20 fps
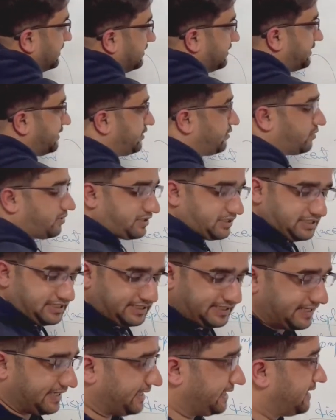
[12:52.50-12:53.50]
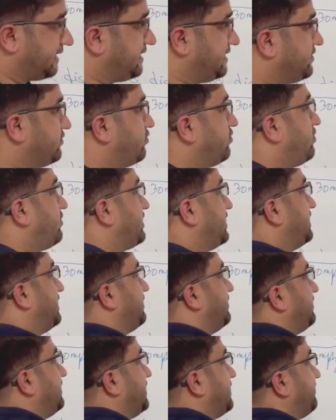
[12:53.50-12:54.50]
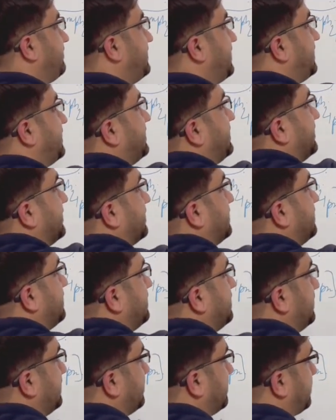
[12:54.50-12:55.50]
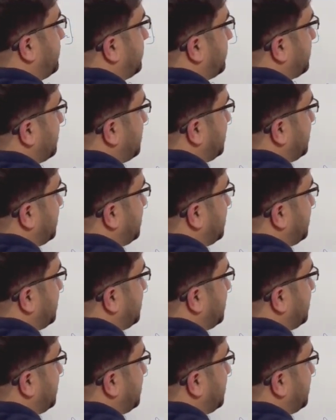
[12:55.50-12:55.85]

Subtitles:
the total integral is, okay, let me write here, the total